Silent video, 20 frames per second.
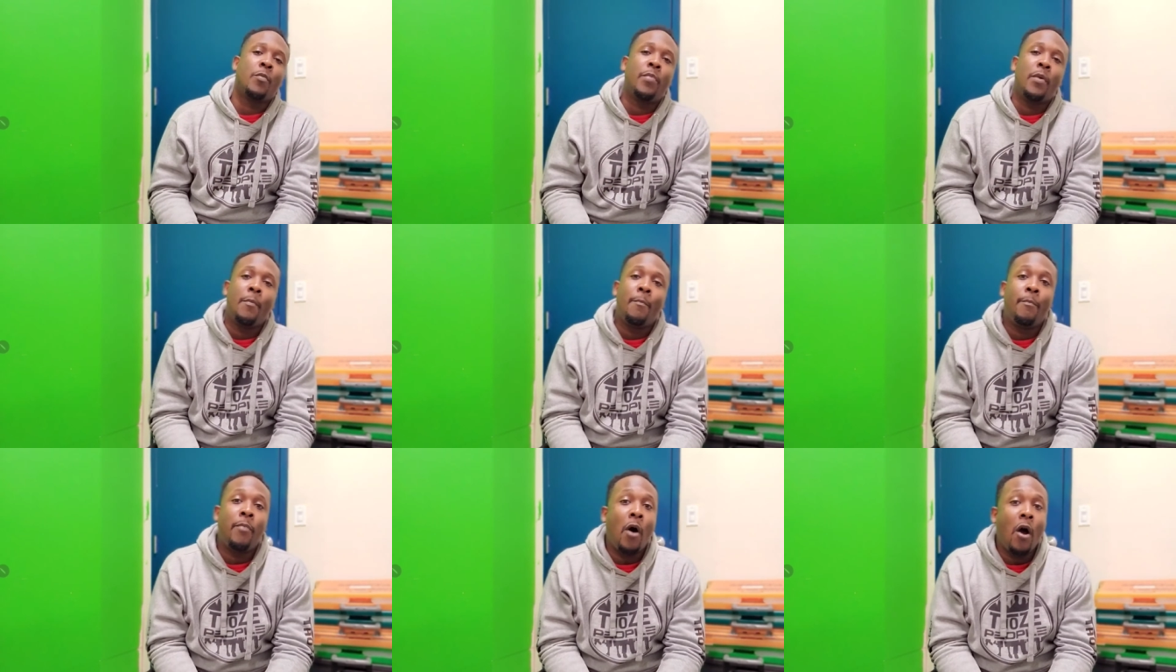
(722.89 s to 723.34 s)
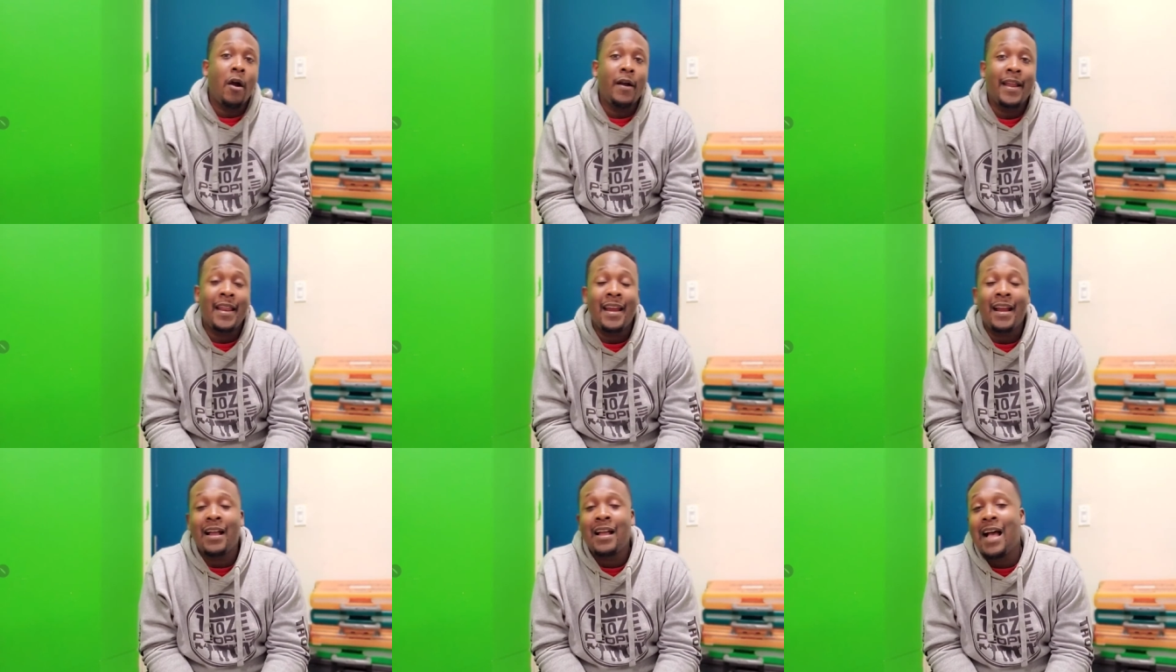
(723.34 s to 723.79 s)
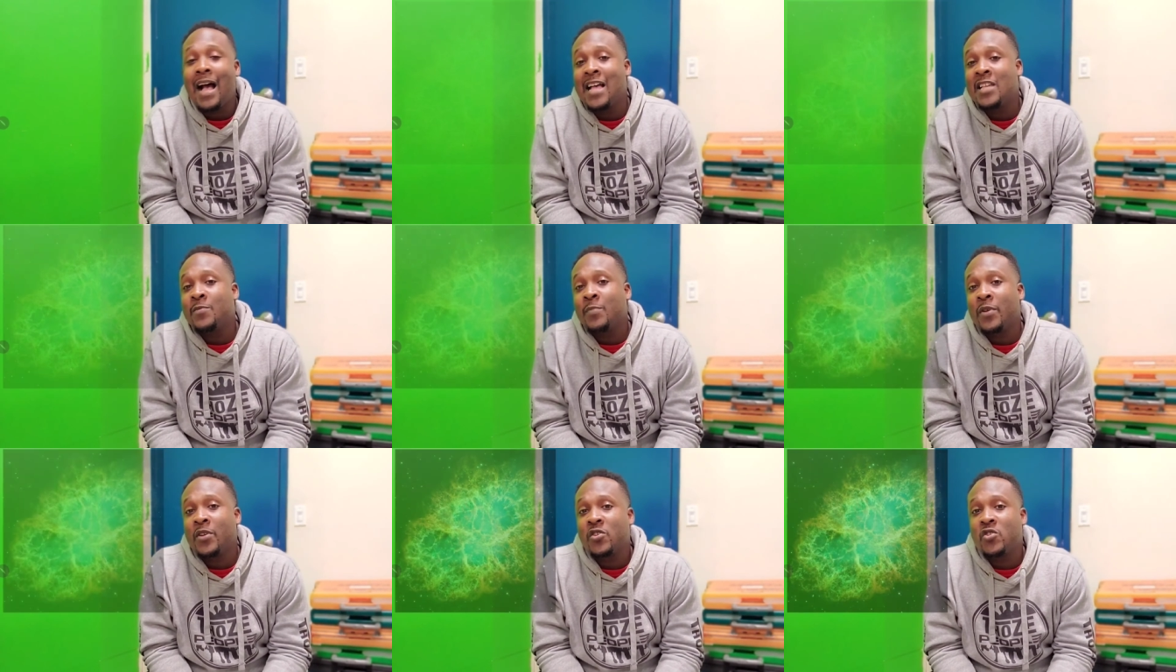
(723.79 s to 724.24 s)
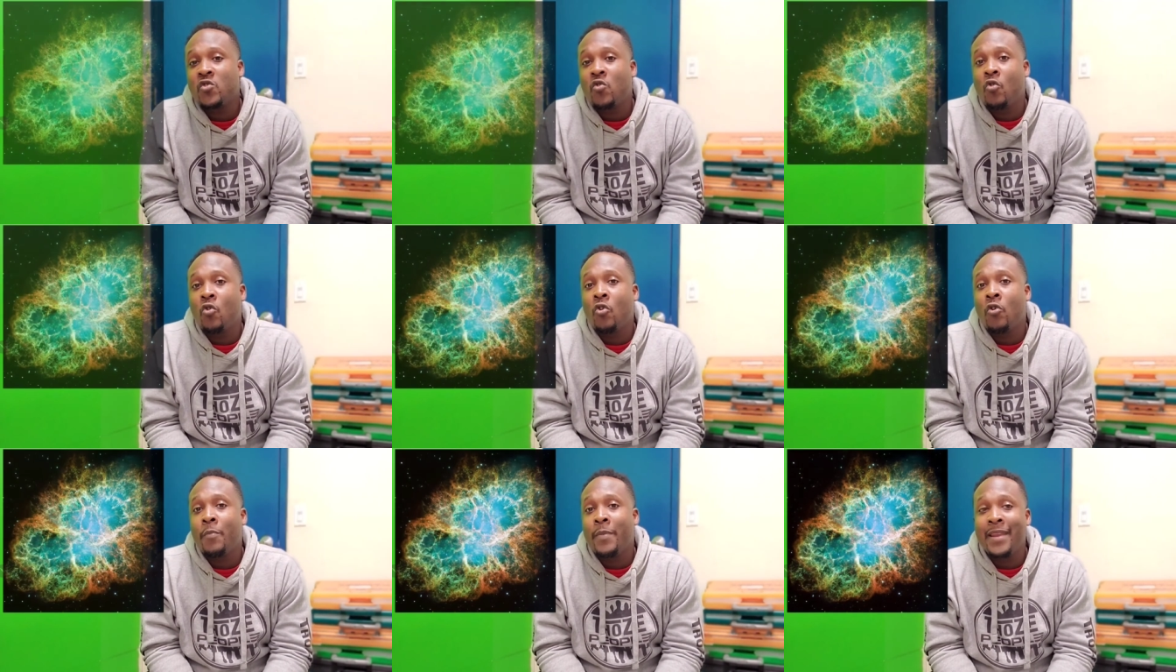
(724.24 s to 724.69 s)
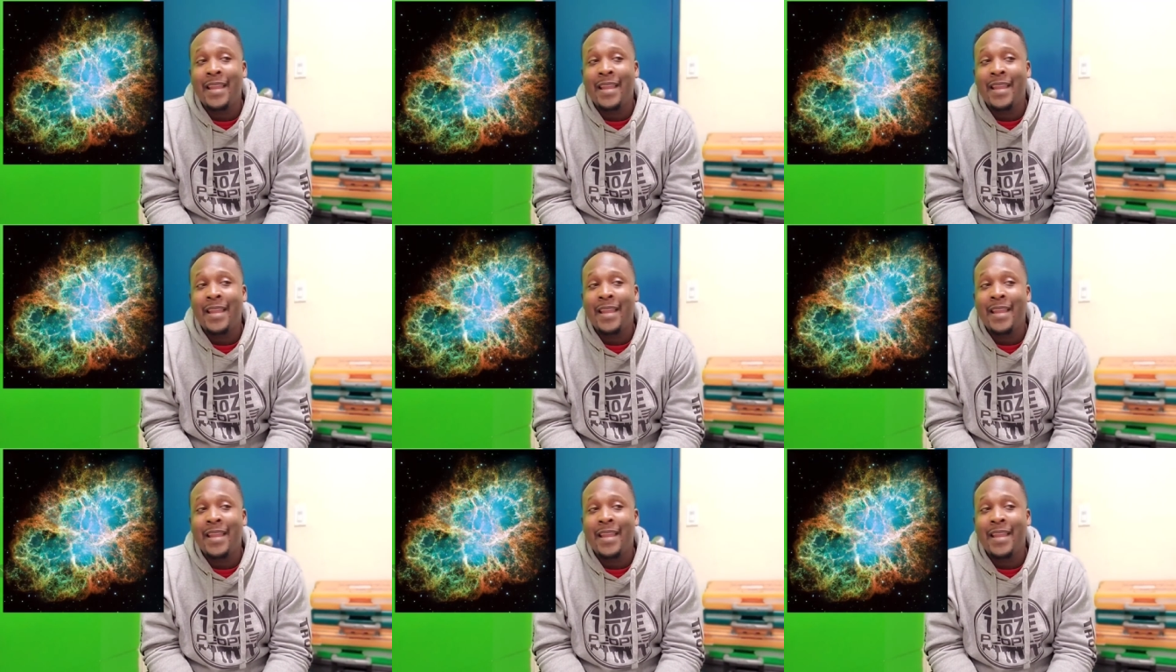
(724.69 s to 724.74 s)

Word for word: bombarded in a cosmic storm,